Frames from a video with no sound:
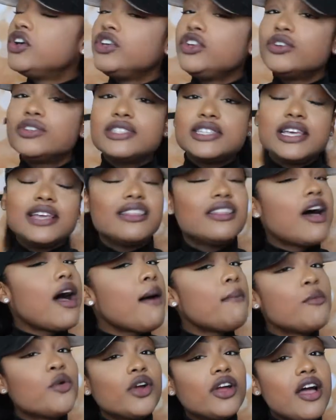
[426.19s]
You'll see a
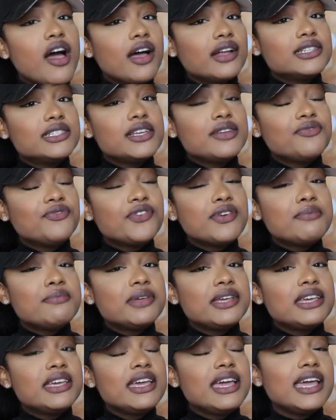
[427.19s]
lot more content from
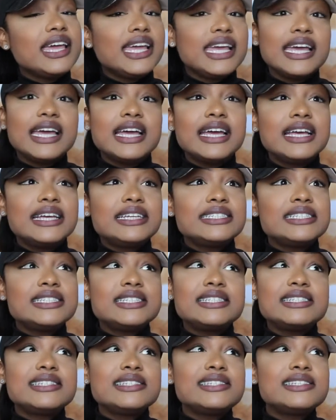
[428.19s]
me,
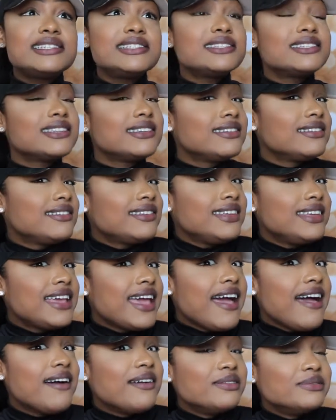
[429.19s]
and
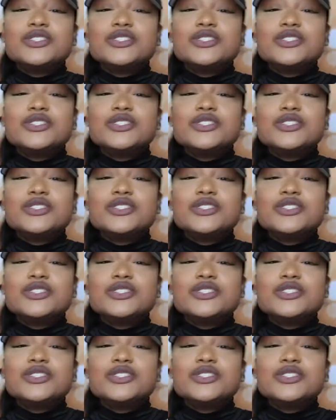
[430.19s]
yeah.